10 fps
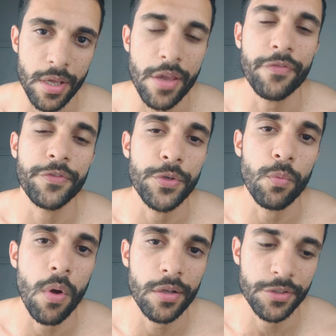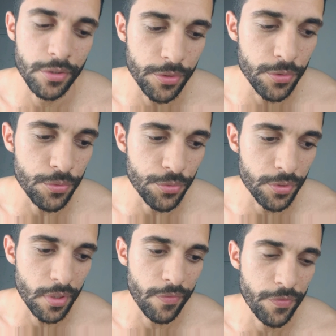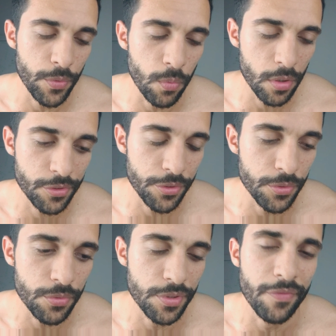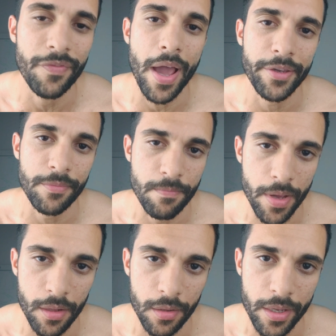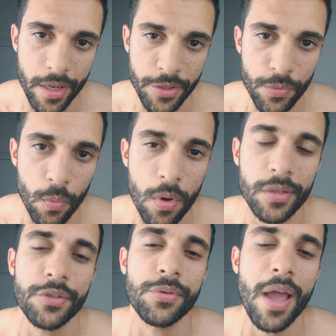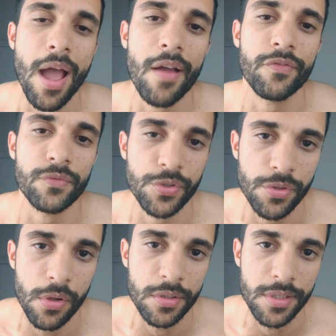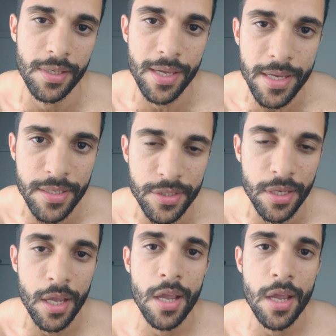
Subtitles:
if you want to use the vacuum belt and you want to have results is